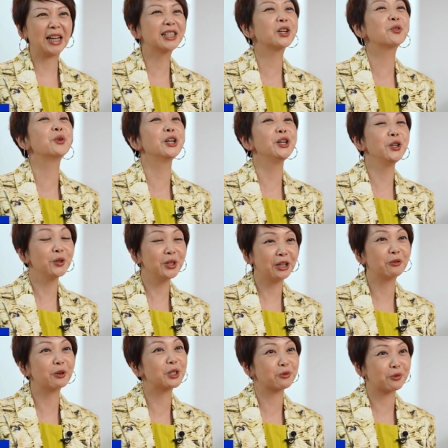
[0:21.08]
it's a
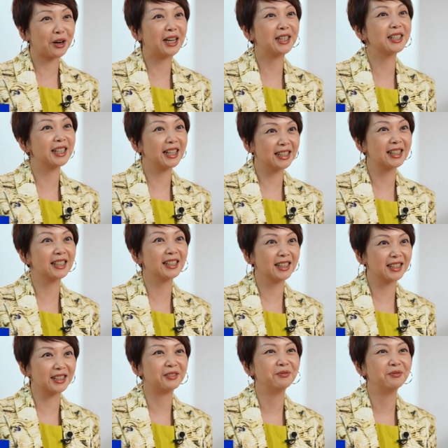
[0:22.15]
reunion with friends, isn't yes.